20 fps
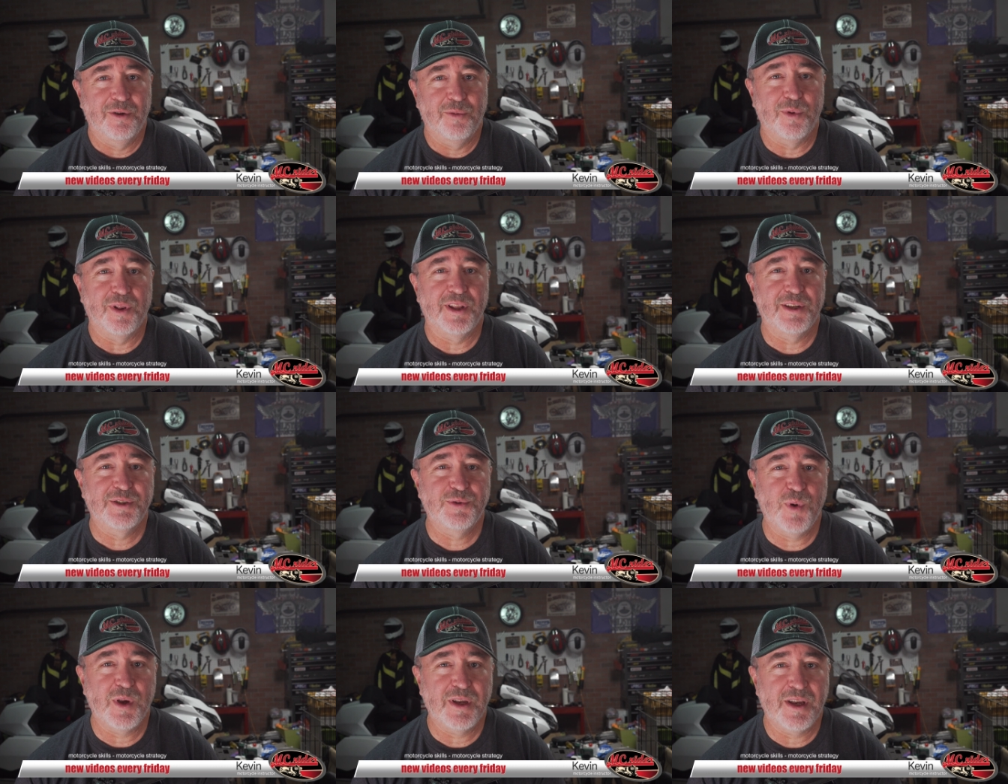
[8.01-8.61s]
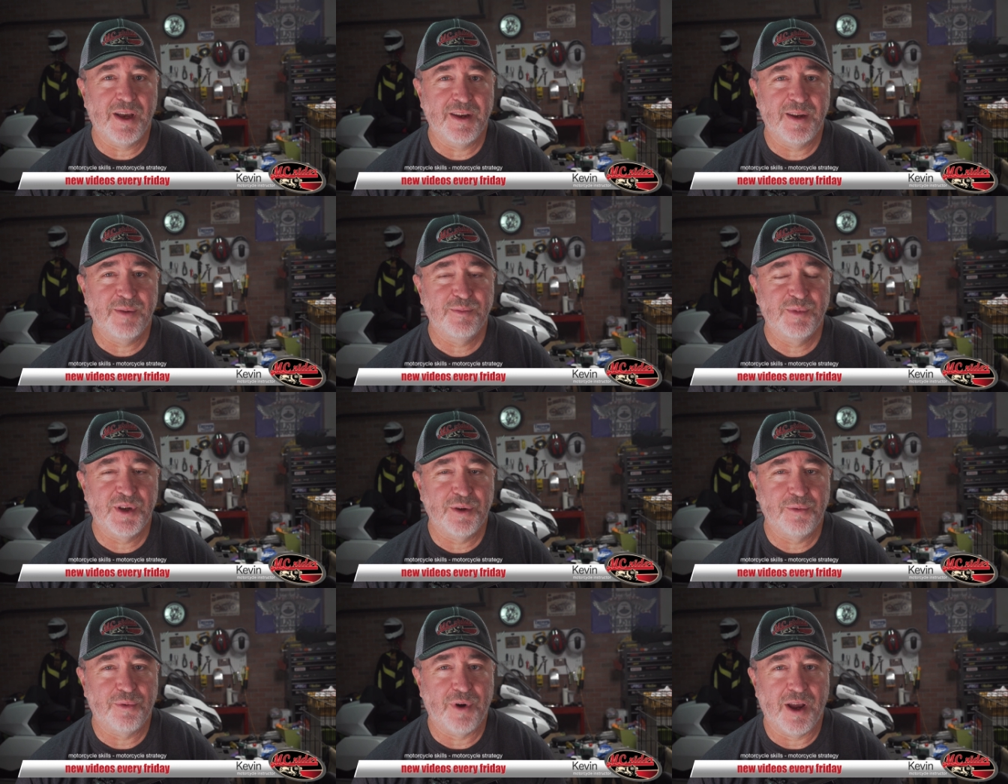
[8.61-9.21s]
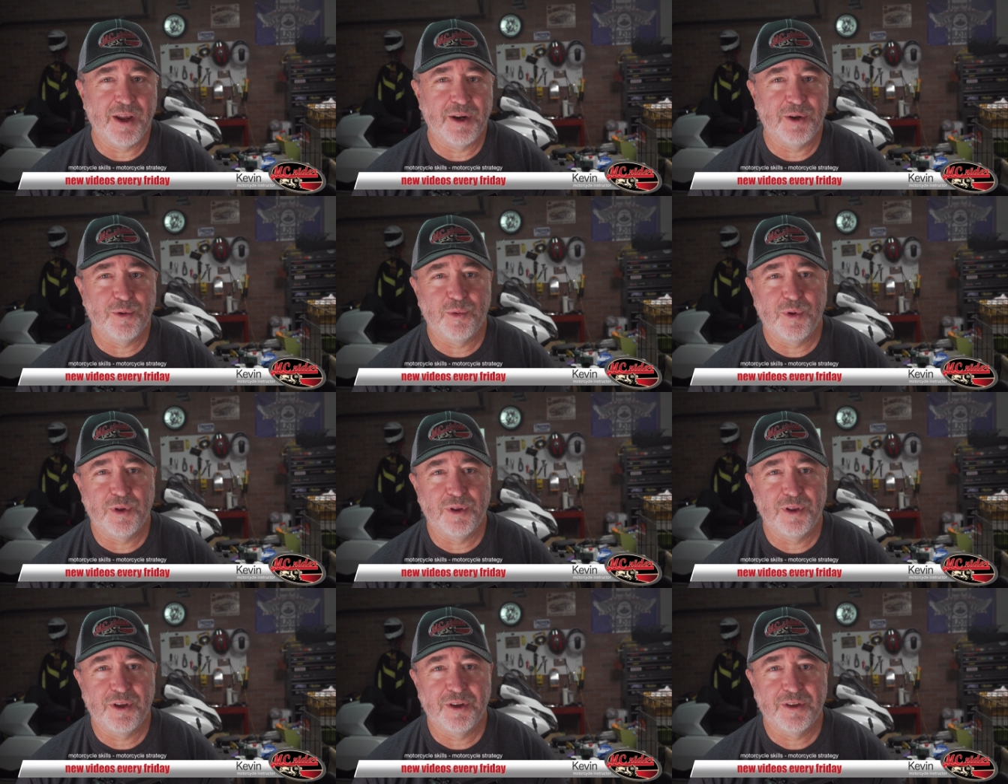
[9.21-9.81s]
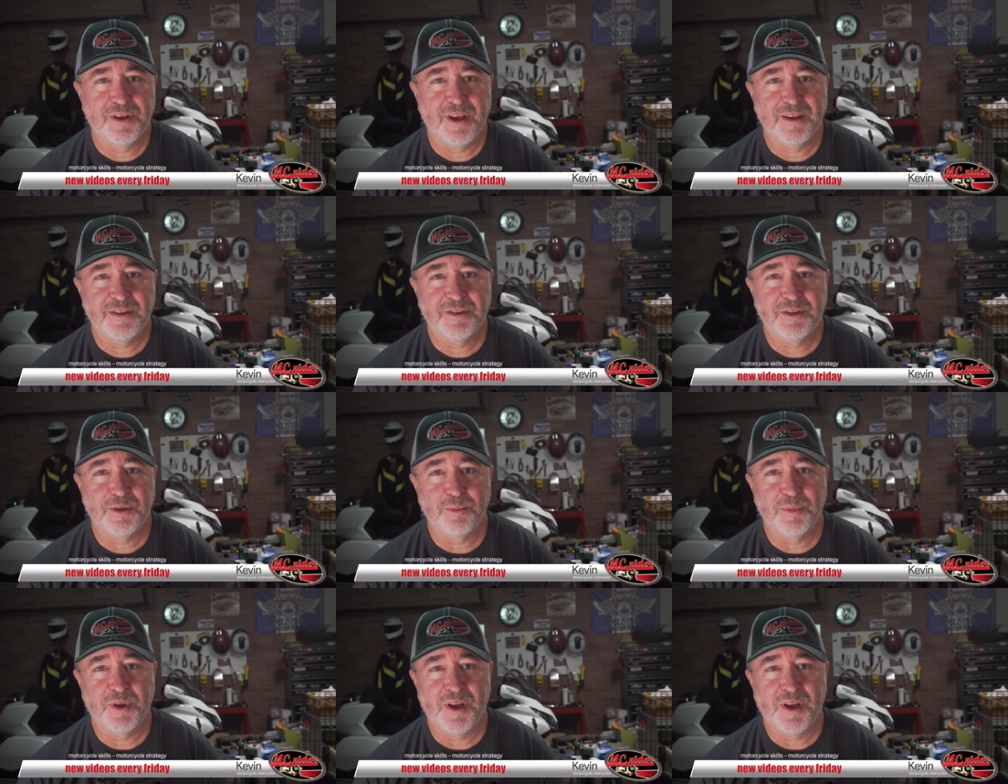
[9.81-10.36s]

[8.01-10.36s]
Well, this week on M C Rider, we'll look at some